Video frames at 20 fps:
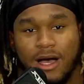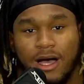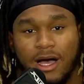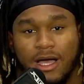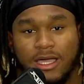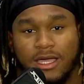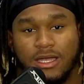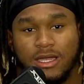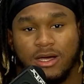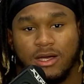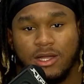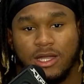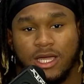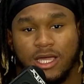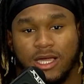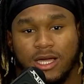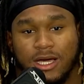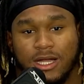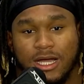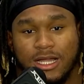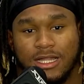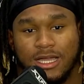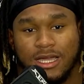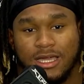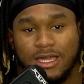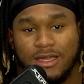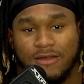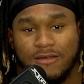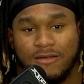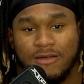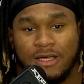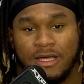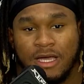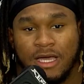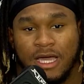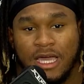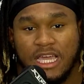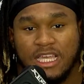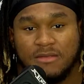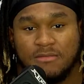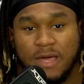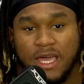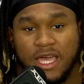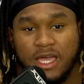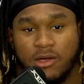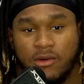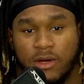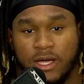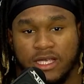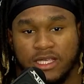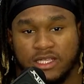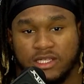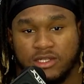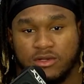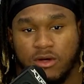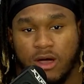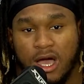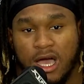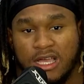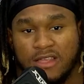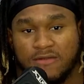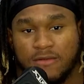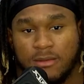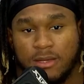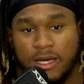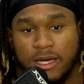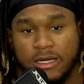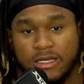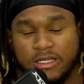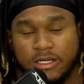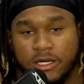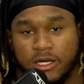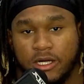You know, Leon, I think he's made great strides from last year.